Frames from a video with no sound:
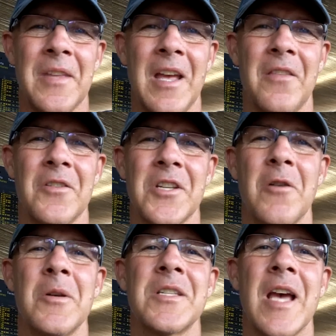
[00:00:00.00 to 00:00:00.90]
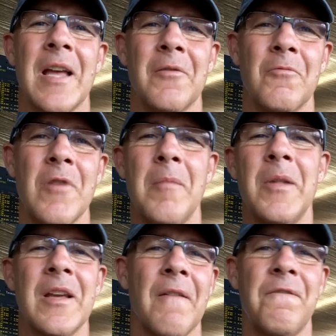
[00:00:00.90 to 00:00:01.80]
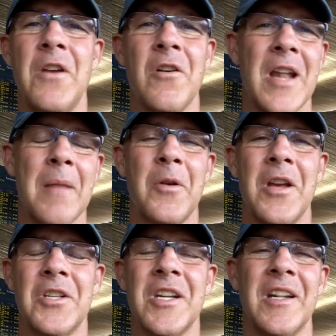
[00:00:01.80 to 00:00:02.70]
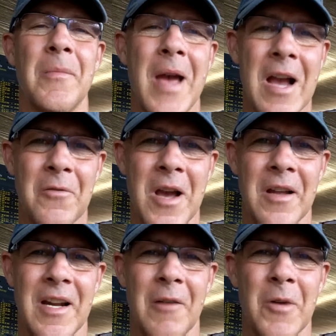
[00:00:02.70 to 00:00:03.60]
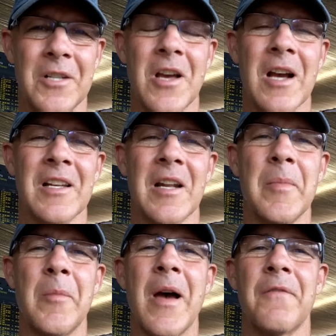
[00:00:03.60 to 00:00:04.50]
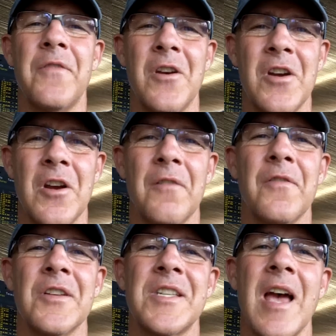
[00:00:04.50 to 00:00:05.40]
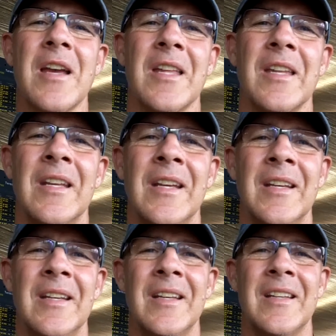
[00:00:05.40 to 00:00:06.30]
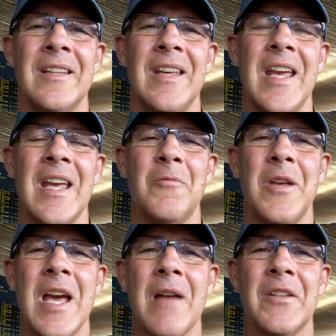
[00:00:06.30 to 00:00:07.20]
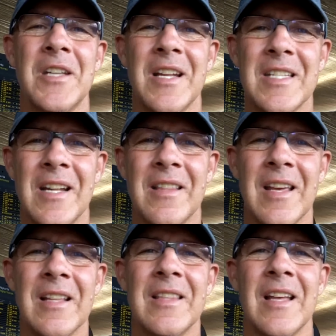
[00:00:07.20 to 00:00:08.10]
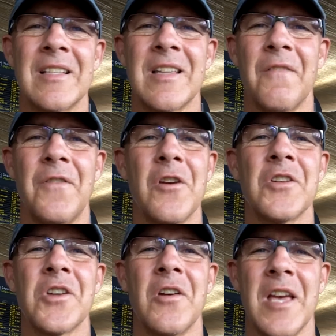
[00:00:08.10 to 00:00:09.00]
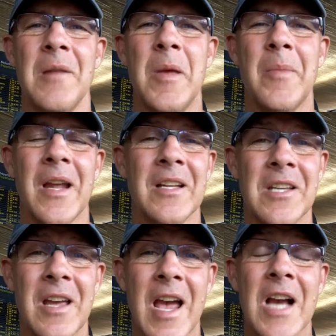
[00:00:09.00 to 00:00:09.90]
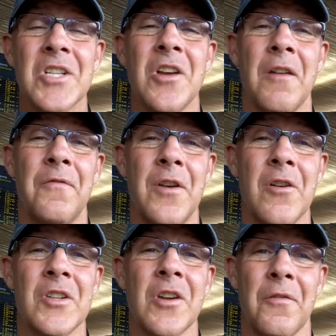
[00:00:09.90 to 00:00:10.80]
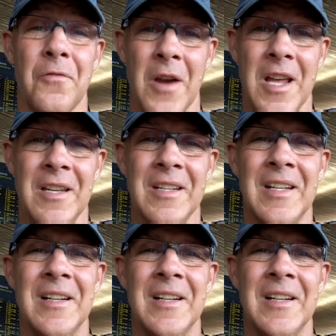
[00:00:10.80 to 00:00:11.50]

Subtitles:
And there's always that rumbling of fear and apprehension in the background. And I want to talk a little bit about fear here for a second. And we have a tendency to think that fear is our enemy, but I can tell you actually our fear is our friend,